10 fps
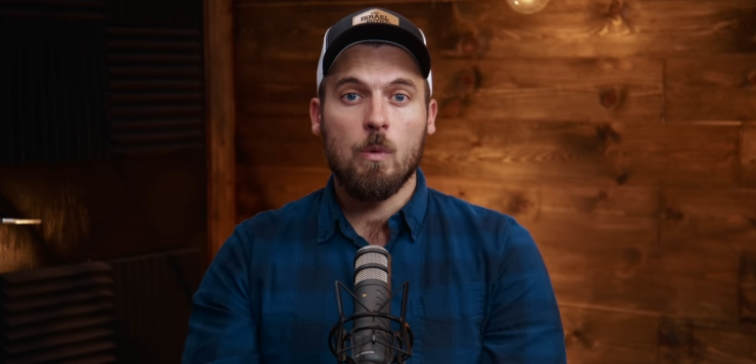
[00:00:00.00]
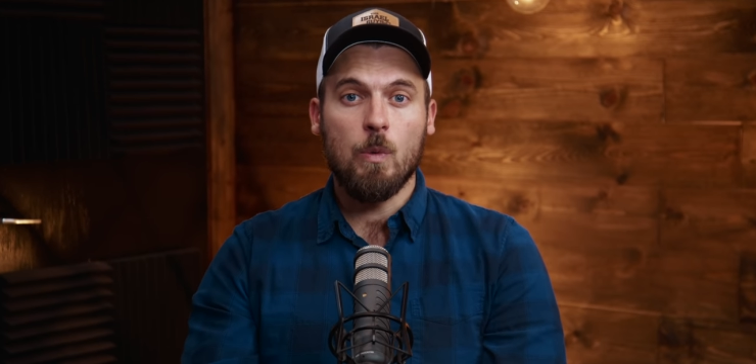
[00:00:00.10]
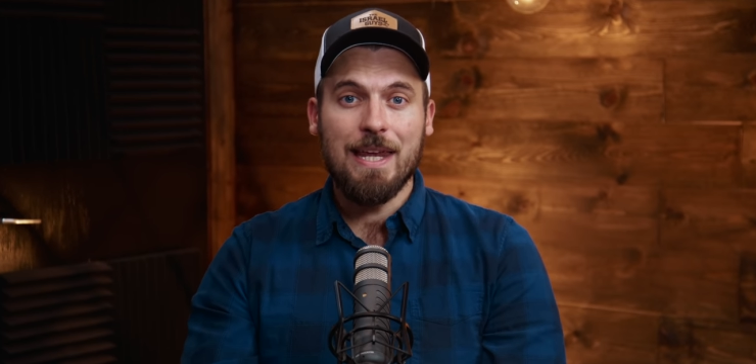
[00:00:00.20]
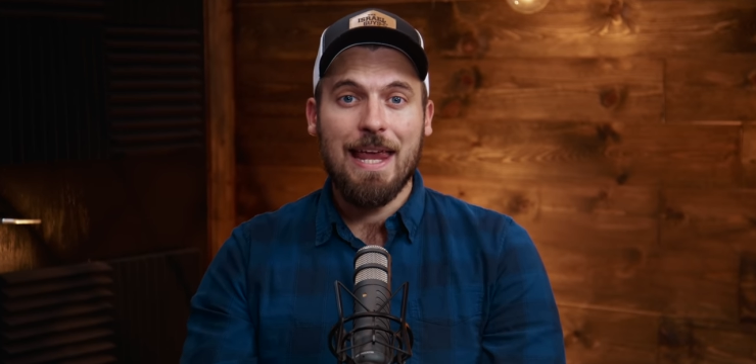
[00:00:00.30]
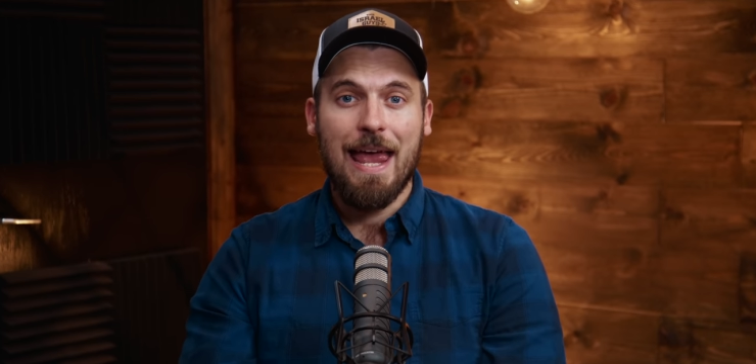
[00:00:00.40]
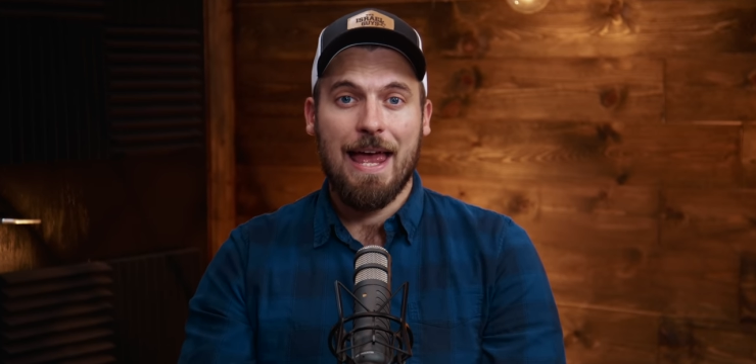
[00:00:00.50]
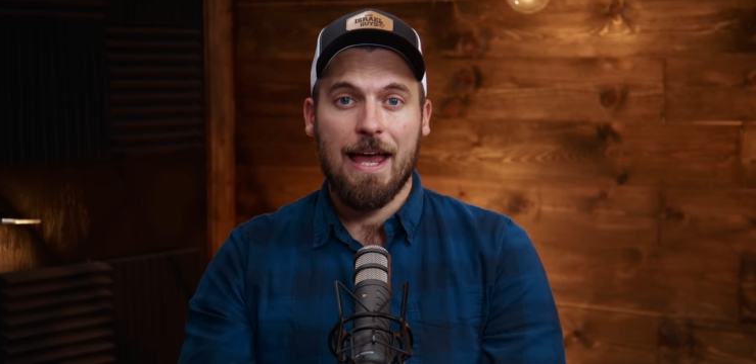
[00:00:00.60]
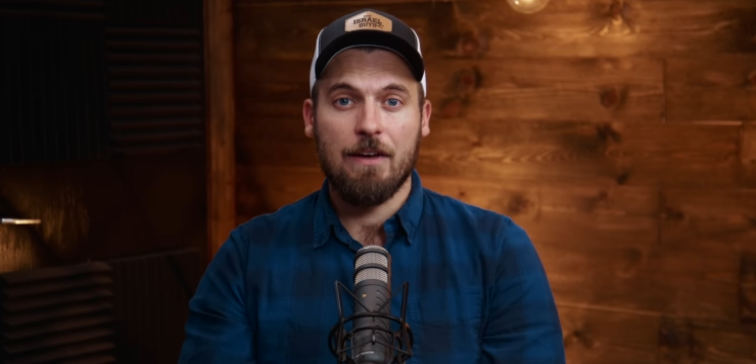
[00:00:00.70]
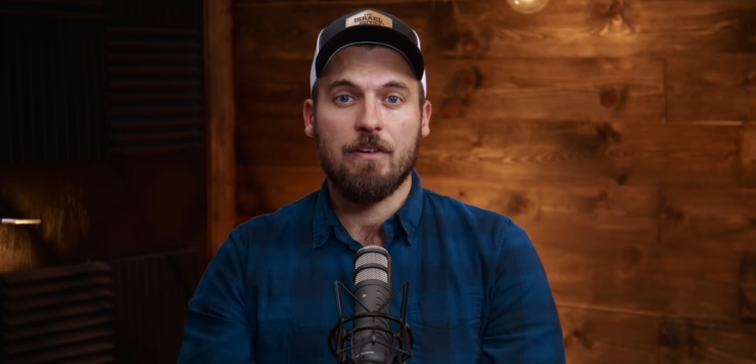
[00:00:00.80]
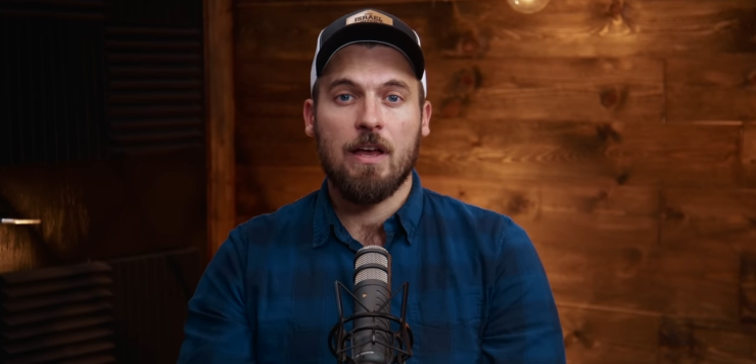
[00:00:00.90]
we
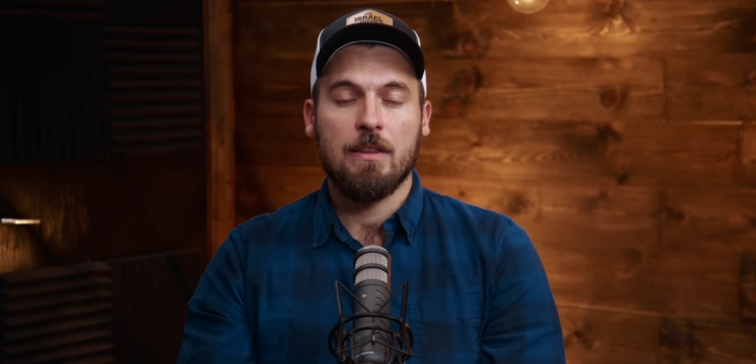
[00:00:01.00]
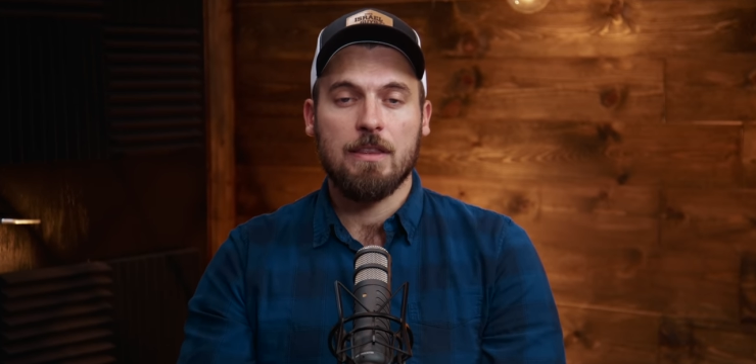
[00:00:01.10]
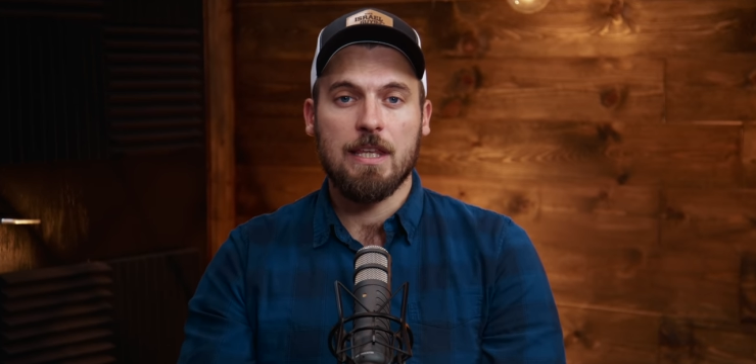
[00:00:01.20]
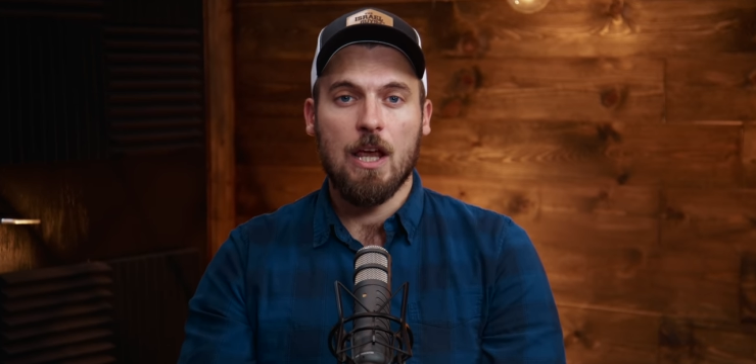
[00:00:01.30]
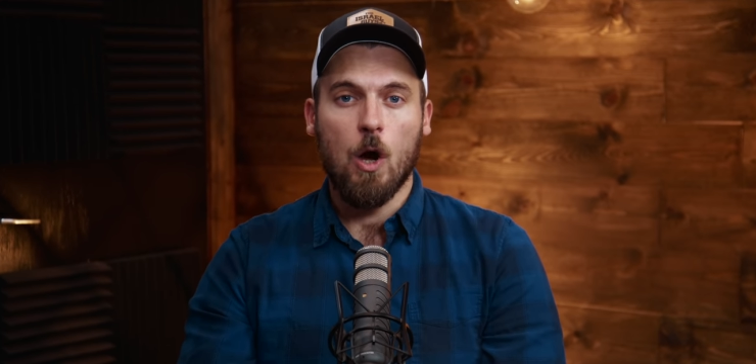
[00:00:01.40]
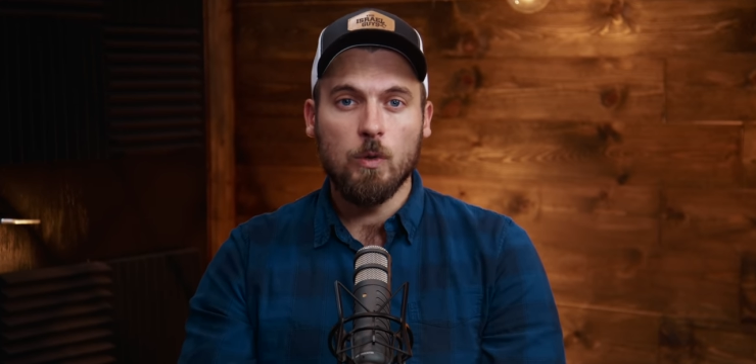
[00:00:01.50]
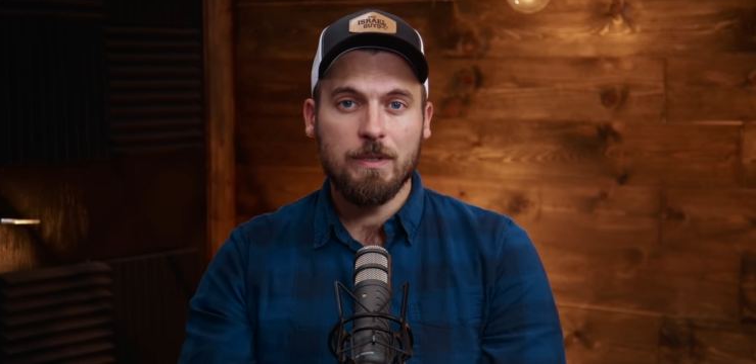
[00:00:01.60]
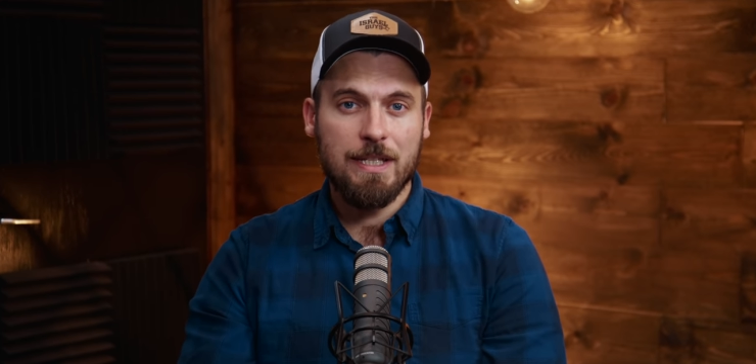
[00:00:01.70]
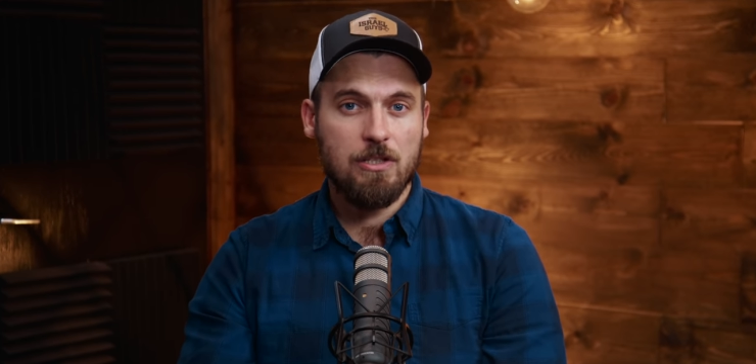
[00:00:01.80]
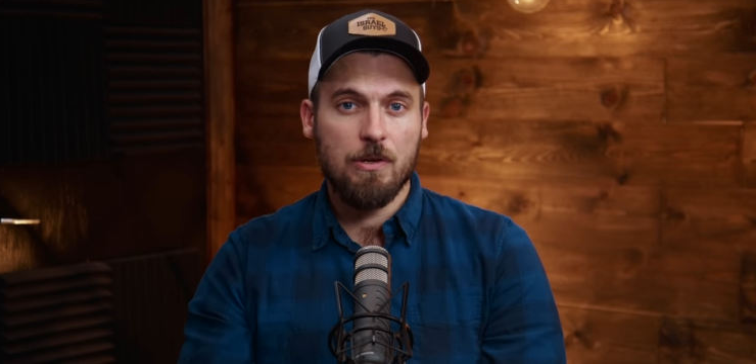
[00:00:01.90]
have the
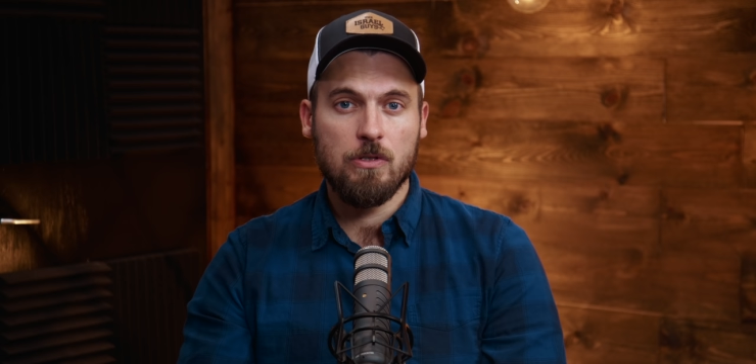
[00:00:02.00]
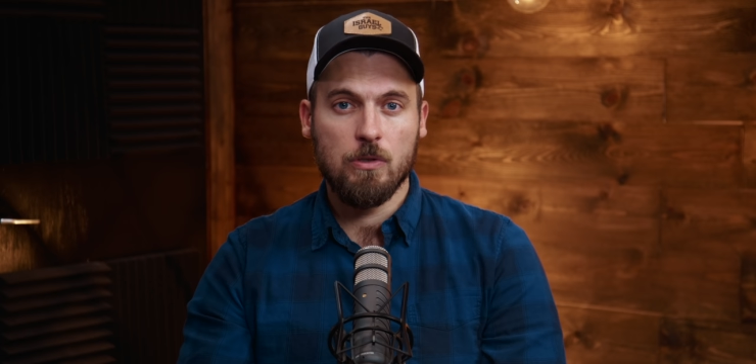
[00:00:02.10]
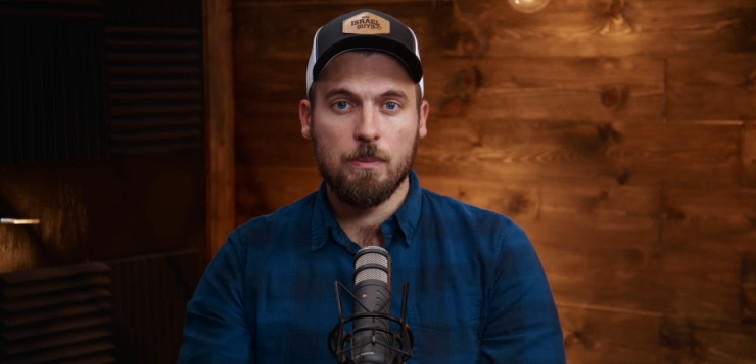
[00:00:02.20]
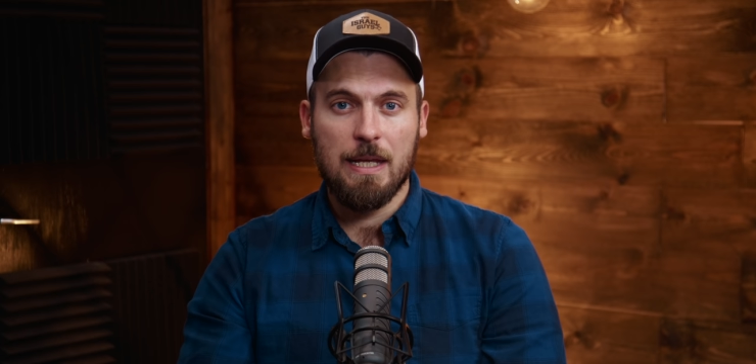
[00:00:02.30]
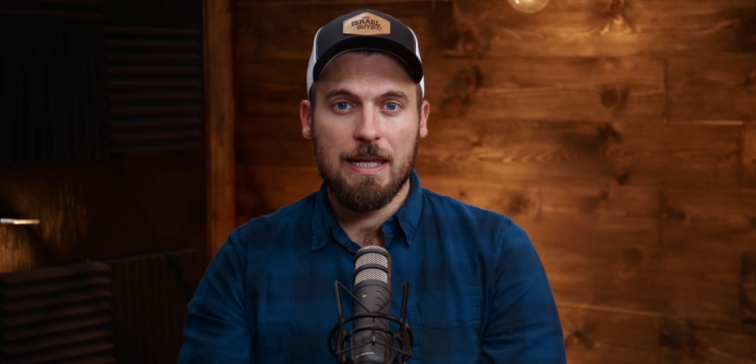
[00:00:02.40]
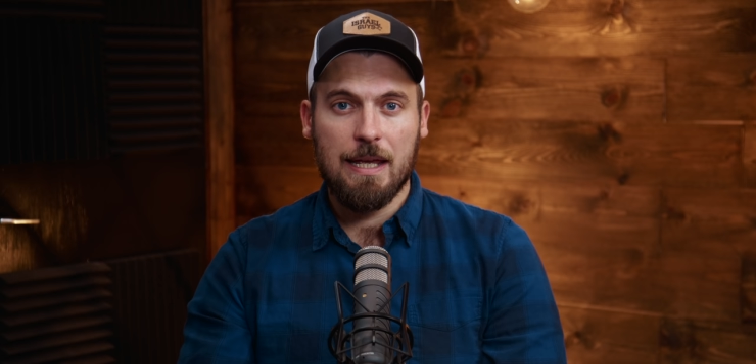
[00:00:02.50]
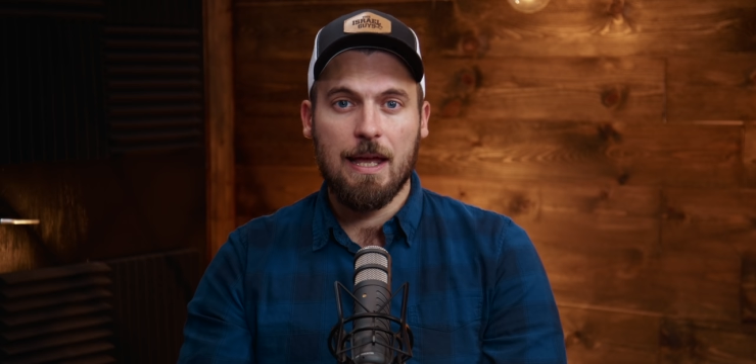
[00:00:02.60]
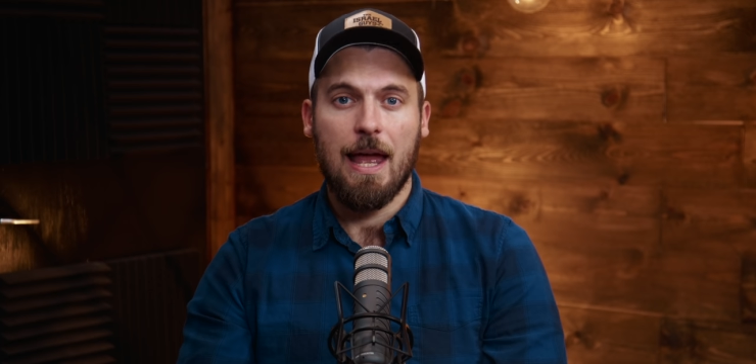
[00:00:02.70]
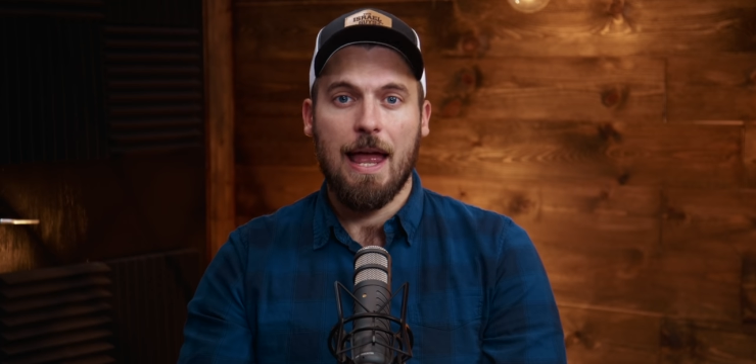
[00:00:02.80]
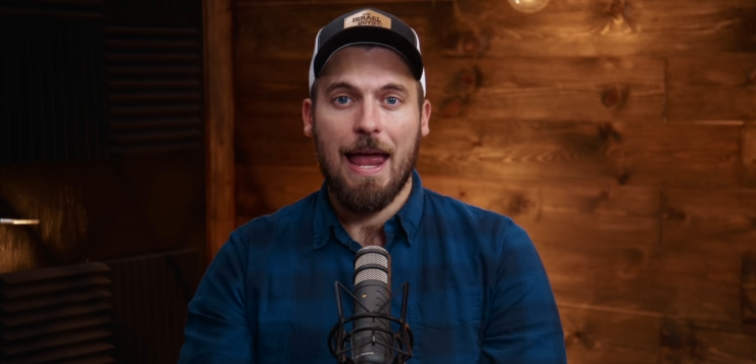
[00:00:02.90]
only social media